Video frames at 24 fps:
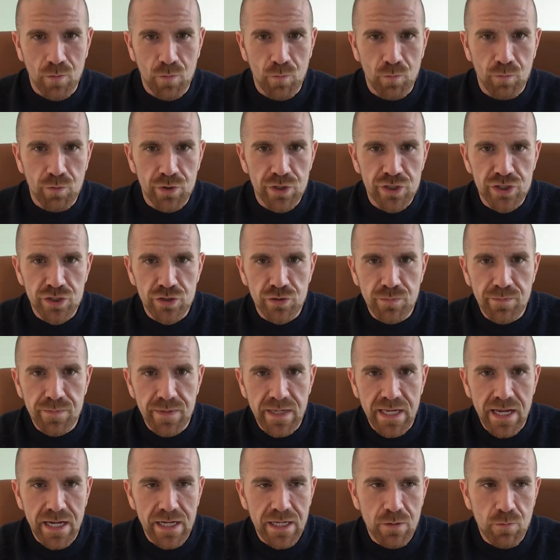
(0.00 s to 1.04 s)
would you
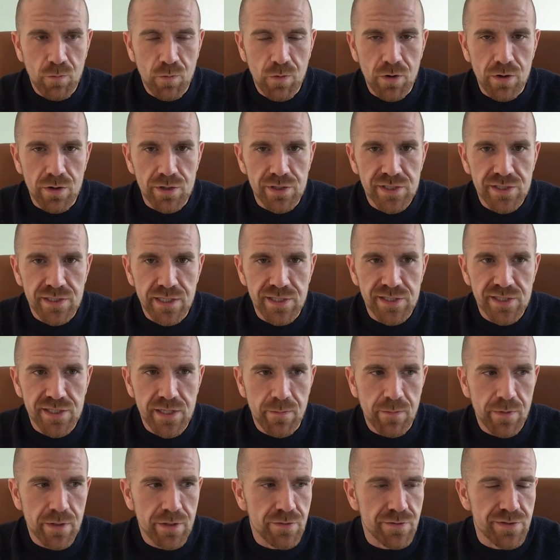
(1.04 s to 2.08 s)
be any worse than
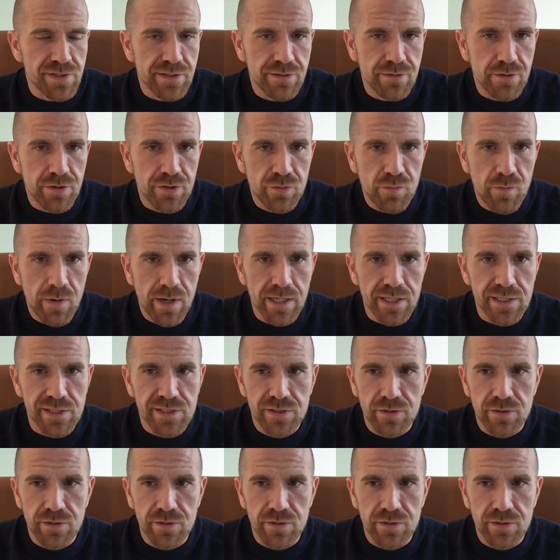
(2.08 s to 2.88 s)
someone who's in their 20s?